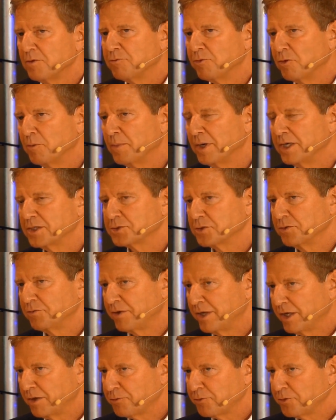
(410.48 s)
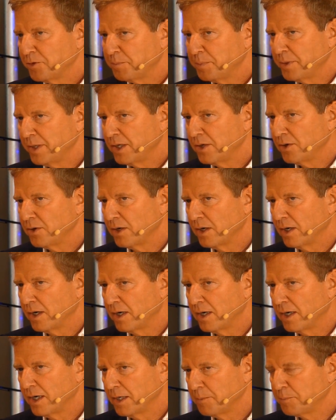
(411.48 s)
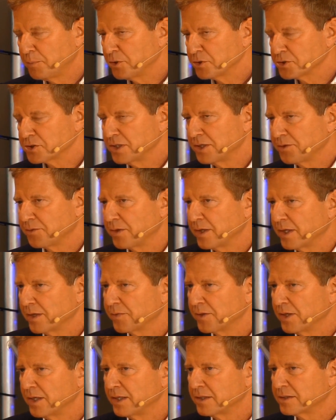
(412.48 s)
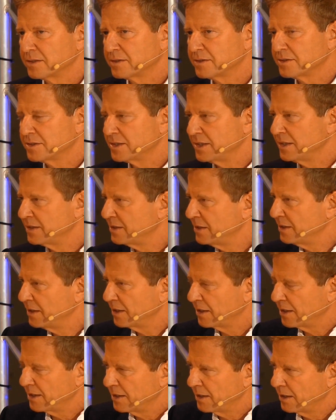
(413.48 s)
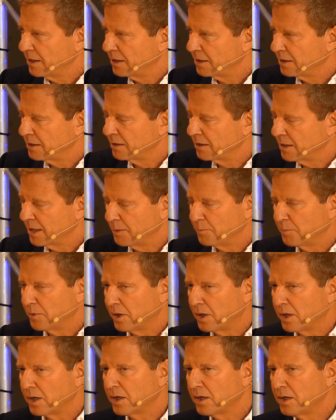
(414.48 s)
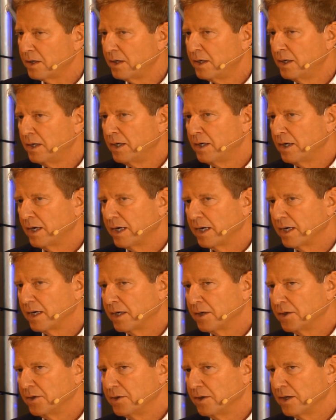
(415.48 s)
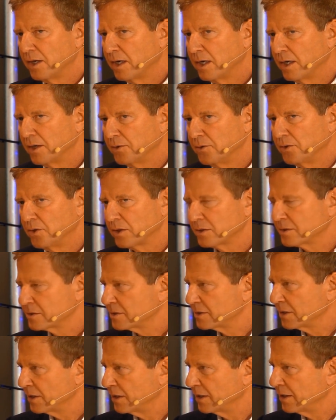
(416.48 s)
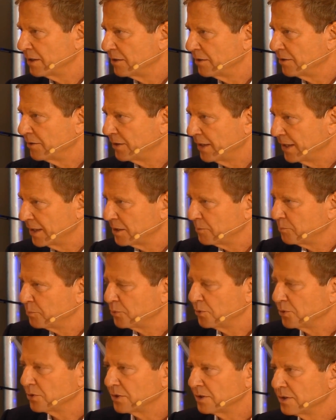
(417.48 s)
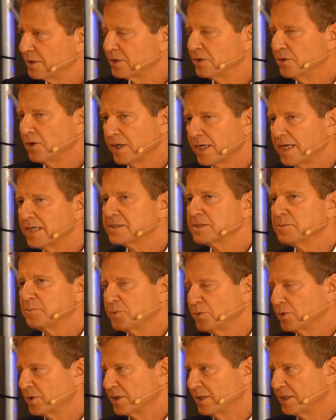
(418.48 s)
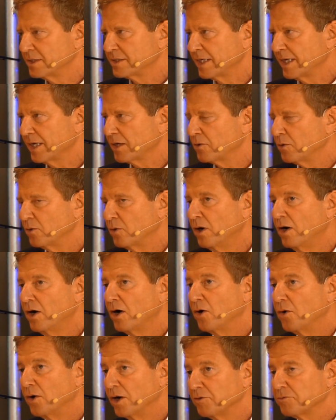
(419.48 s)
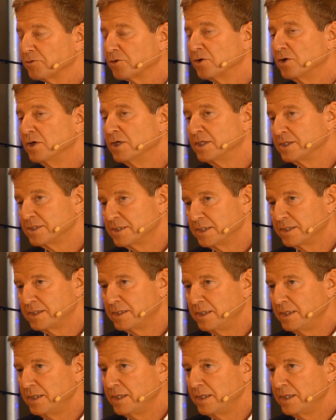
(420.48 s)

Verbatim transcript: for mitral valve repair. I personally think that CT and MR are are not uh, that important, not as important as echo. However, CT